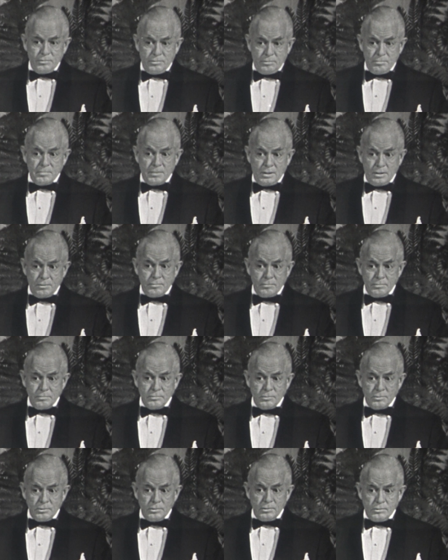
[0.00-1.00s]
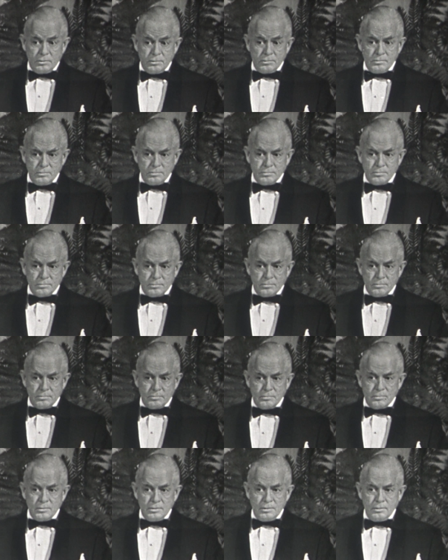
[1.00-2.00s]
You mind?
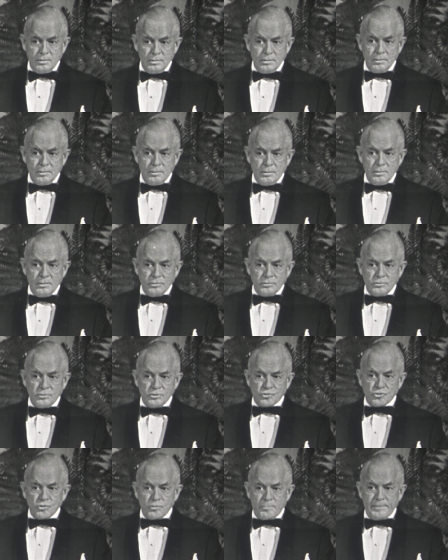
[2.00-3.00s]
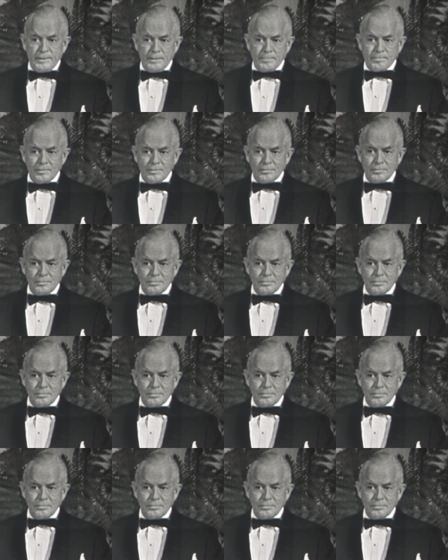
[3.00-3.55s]
See? Just so people...